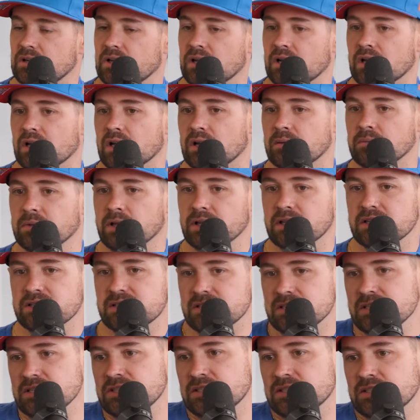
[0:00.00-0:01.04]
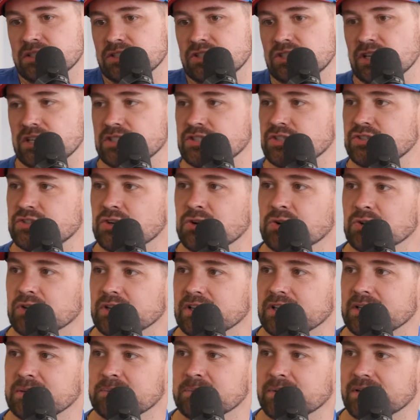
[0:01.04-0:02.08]
Like, it's easy to change a toe
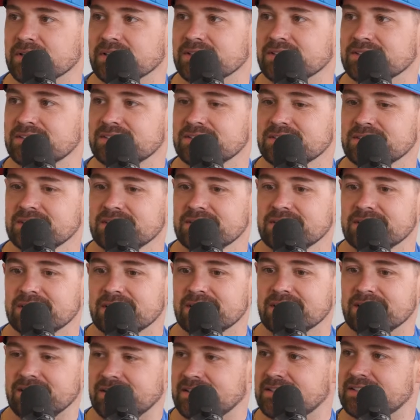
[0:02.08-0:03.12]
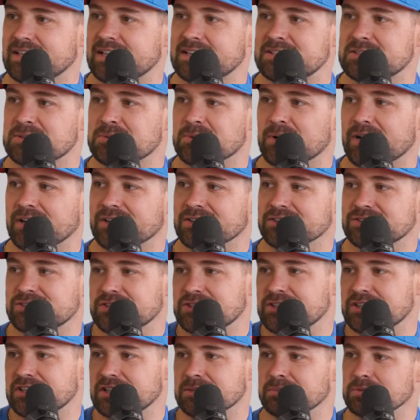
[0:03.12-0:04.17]
link, but it takes a while, so
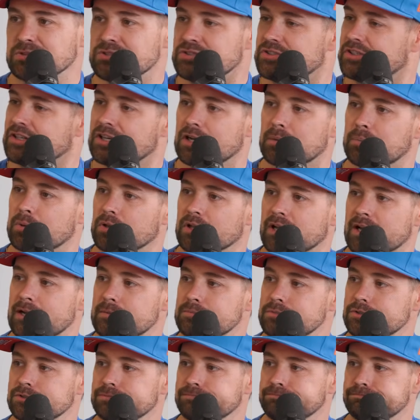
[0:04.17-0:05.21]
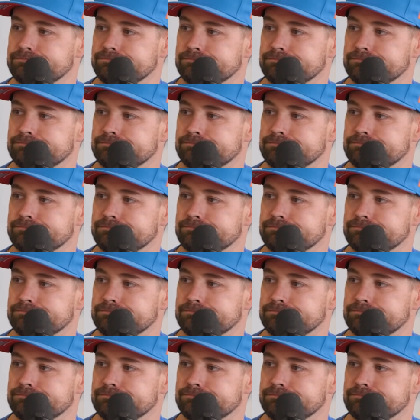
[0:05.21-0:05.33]
you end up losing a couple laps.